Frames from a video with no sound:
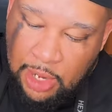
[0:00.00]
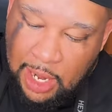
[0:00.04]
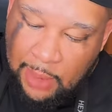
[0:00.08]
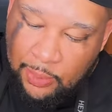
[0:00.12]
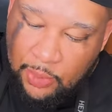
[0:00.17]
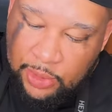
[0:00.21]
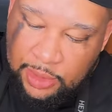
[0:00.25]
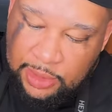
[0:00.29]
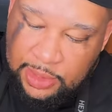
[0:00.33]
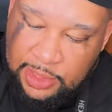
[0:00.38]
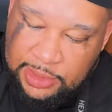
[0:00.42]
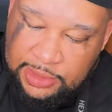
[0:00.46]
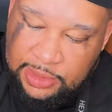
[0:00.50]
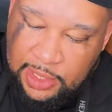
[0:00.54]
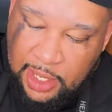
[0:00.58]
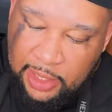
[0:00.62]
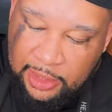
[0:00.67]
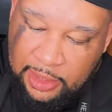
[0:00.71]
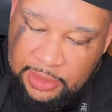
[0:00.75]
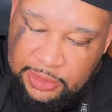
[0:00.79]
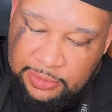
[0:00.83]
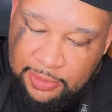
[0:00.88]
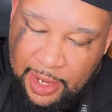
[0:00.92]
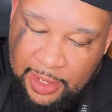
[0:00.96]
Grab one of these
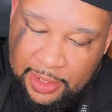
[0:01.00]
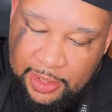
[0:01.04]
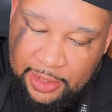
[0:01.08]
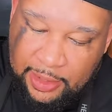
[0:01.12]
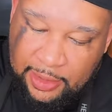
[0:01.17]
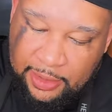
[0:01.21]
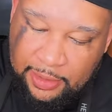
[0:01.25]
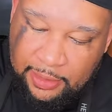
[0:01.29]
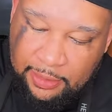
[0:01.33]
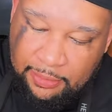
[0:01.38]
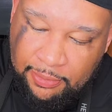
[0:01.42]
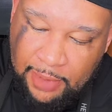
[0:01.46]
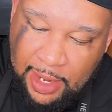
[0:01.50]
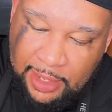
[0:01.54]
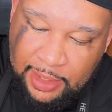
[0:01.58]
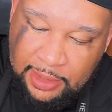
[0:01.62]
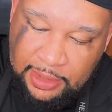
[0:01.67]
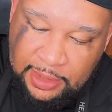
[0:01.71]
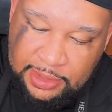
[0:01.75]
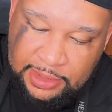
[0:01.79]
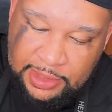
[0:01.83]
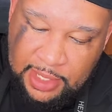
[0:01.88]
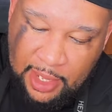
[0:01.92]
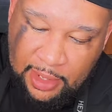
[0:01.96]
nuggets right here, right
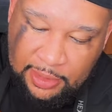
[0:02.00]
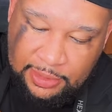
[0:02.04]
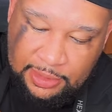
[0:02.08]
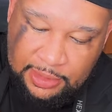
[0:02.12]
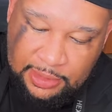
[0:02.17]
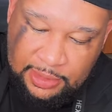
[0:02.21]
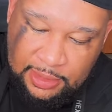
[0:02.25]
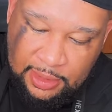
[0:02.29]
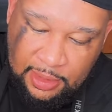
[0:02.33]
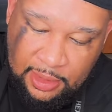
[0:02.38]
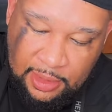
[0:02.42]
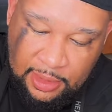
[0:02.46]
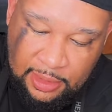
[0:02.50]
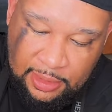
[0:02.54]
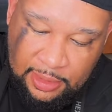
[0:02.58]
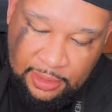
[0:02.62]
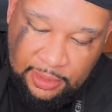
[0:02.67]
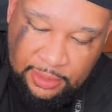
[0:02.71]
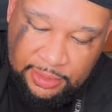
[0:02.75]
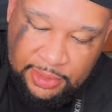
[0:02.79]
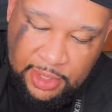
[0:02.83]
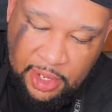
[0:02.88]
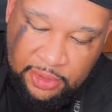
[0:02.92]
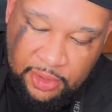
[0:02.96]
in the sauce.
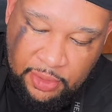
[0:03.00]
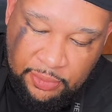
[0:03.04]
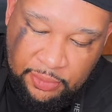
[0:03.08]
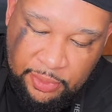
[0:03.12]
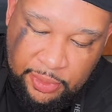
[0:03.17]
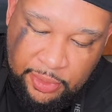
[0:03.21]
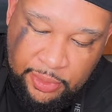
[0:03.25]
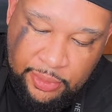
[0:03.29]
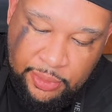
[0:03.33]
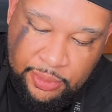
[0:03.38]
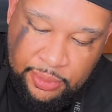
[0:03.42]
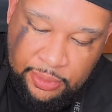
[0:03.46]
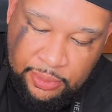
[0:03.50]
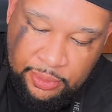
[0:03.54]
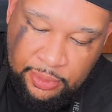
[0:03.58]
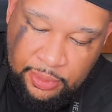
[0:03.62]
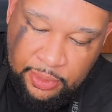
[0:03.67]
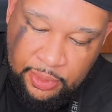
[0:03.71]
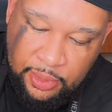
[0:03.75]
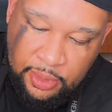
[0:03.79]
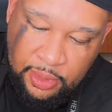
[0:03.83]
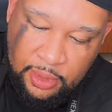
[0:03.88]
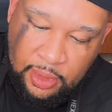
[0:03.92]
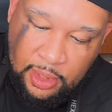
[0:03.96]
Little Dunkaroo.
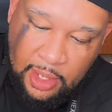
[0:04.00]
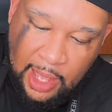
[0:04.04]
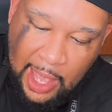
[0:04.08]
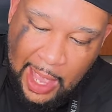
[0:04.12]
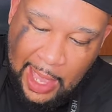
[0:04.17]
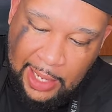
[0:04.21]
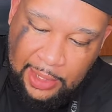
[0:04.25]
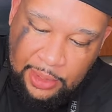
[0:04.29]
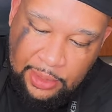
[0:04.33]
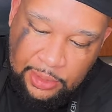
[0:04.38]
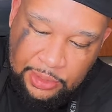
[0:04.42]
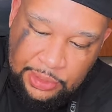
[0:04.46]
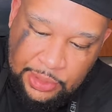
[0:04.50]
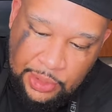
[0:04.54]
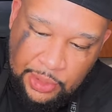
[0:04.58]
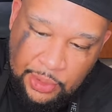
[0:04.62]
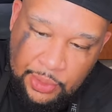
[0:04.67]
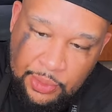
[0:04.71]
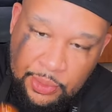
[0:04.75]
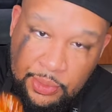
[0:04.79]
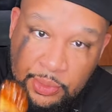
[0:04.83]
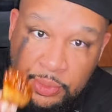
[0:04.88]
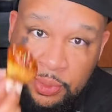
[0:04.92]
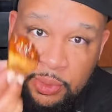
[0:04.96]
How do you
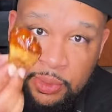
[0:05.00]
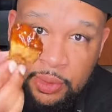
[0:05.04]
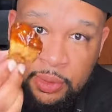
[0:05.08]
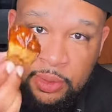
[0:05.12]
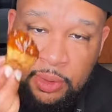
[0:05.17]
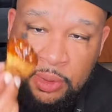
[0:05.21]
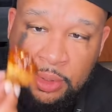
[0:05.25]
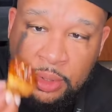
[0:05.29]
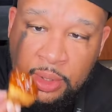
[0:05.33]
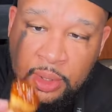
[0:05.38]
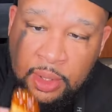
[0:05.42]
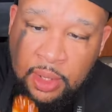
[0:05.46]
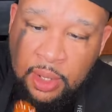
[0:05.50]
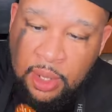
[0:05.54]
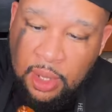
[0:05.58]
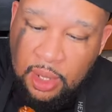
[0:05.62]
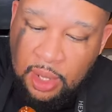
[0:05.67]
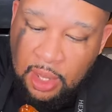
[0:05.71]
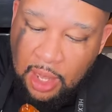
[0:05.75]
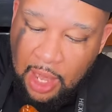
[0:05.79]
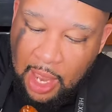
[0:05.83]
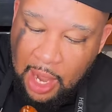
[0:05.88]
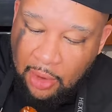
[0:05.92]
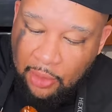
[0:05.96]
do?
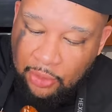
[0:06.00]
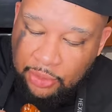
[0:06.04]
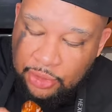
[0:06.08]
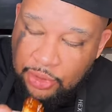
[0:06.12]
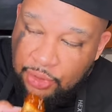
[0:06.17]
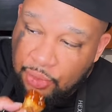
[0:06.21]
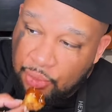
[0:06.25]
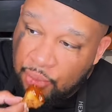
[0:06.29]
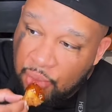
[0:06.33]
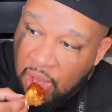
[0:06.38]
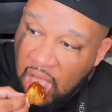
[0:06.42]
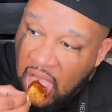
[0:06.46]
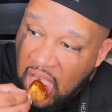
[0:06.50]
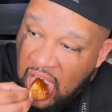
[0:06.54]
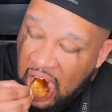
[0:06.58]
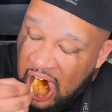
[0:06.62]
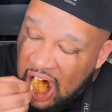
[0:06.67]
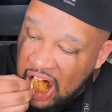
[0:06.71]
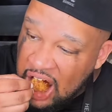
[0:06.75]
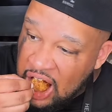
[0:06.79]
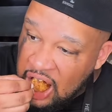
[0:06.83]
How are you?